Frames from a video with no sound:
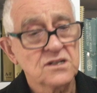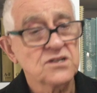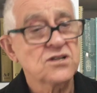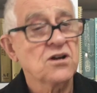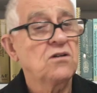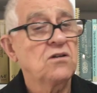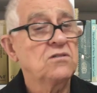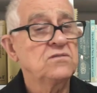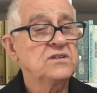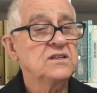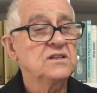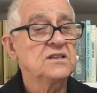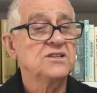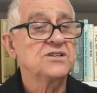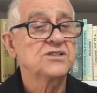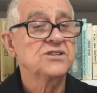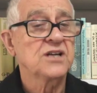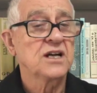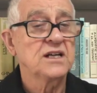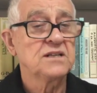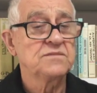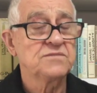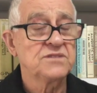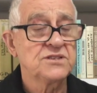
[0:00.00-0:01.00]
This whole village
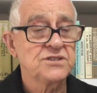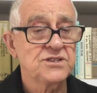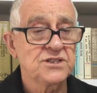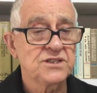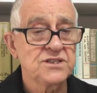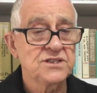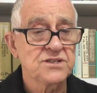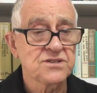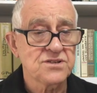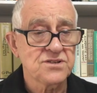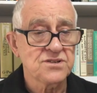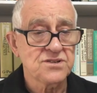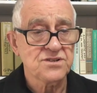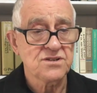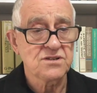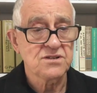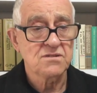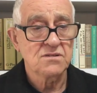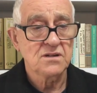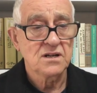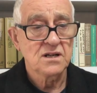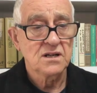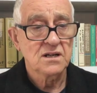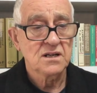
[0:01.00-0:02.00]
came to Jesus
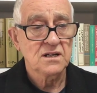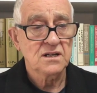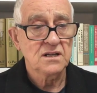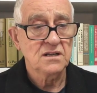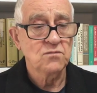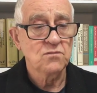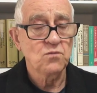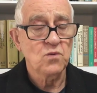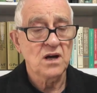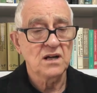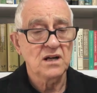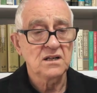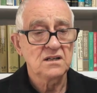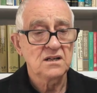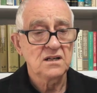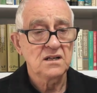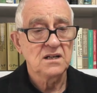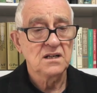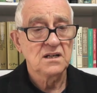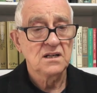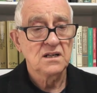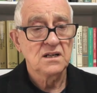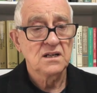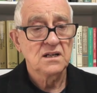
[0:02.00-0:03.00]
in, in one
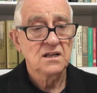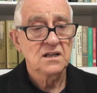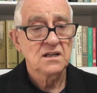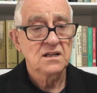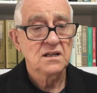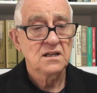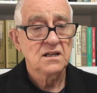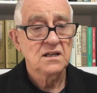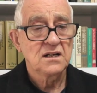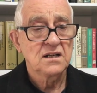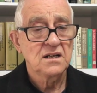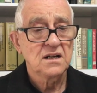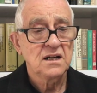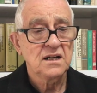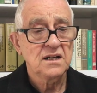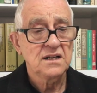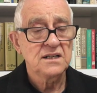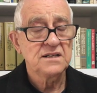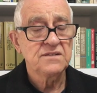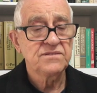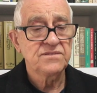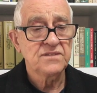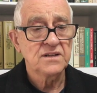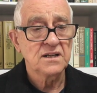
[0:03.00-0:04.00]

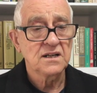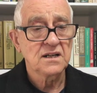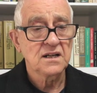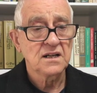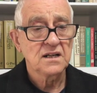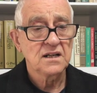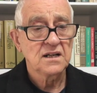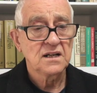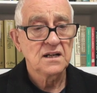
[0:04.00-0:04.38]
evening.